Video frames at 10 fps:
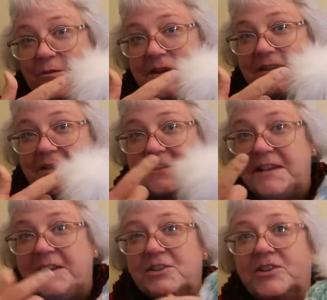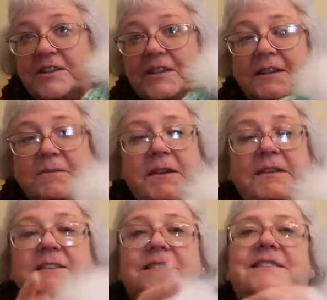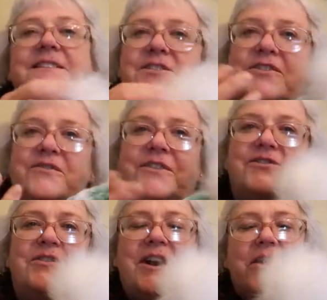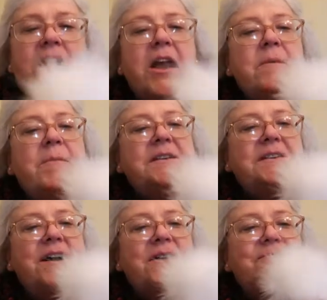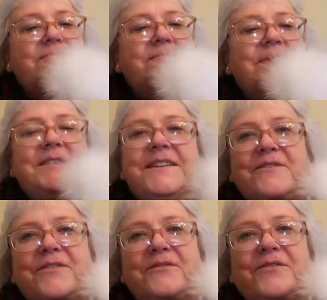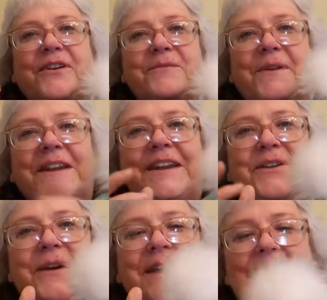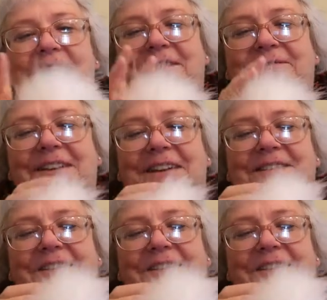was singed in the, these, this is artificial hair, but um, it's not real fur. But anyway, uh, yes,